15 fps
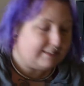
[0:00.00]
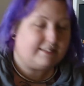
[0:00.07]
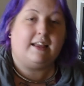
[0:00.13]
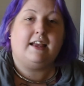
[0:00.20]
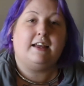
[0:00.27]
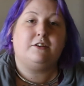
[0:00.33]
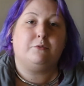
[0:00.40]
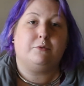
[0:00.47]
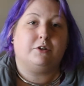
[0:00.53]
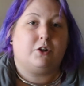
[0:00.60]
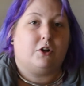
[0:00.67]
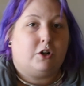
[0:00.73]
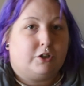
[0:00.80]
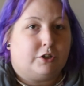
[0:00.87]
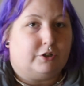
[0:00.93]
I had to work
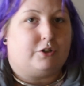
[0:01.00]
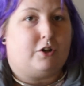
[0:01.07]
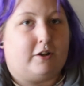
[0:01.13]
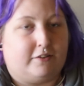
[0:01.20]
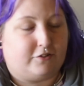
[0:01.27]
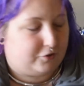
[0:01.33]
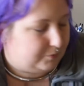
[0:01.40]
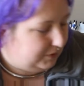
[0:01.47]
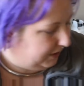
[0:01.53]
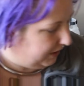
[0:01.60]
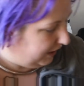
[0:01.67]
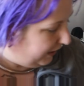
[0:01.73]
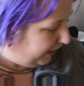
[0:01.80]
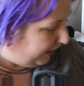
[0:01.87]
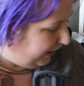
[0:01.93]
on her costuming,
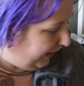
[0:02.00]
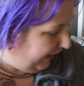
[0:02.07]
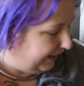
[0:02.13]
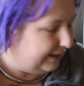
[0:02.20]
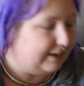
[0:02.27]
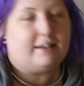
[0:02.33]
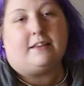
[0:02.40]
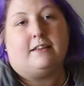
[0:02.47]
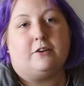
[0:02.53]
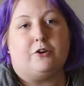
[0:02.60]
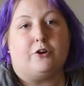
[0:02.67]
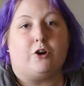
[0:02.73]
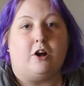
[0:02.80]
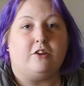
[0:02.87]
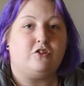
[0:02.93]
and her
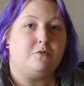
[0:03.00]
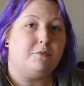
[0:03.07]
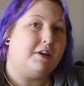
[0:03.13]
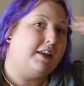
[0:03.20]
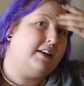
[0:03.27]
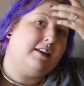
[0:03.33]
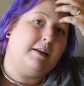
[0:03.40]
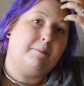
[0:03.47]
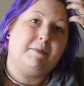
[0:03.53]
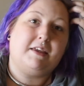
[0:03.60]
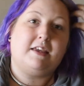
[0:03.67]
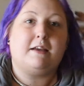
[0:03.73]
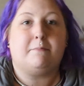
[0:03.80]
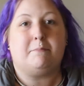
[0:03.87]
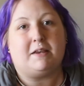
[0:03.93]
costuming ended up
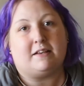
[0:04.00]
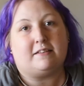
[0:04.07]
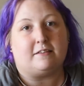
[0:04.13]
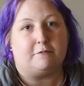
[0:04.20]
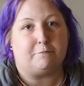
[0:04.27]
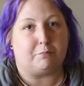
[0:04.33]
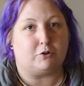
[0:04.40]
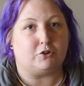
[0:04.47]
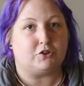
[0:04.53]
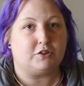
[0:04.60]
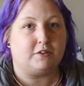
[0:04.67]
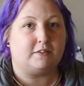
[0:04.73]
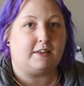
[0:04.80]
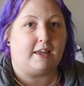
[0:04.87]
being a mix of purchased